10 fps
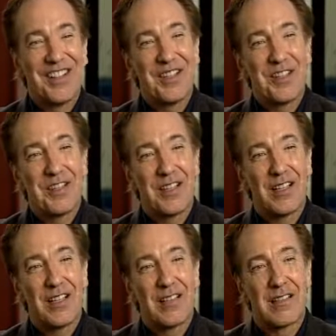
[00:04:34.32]
Because
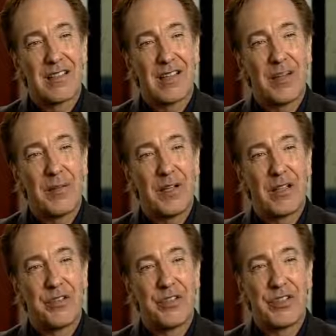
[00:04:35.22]
it's going to be
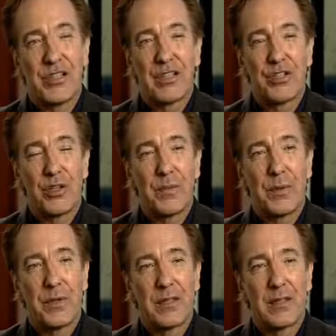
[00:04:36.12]
an interesting job
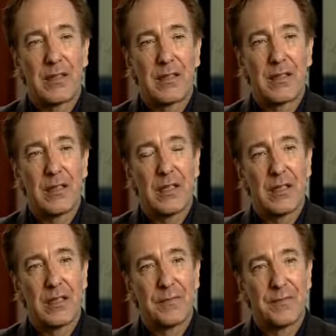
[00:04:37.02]
putting the thing
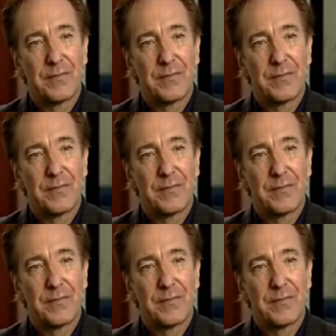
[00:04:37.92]
together.